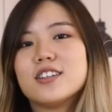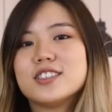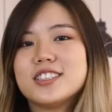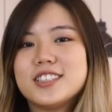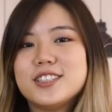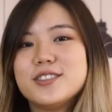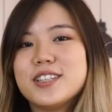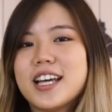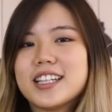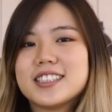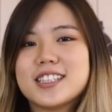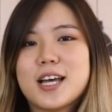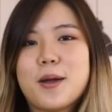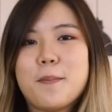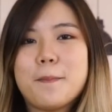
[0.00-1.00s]
I'll see you
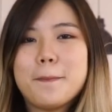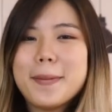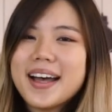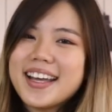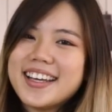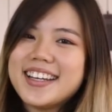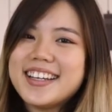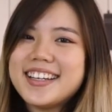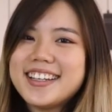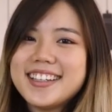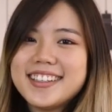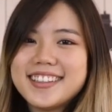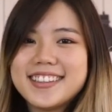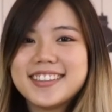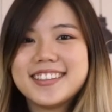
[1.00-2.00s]
next time.
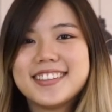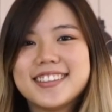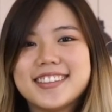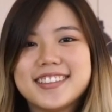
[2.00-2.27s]
Bye!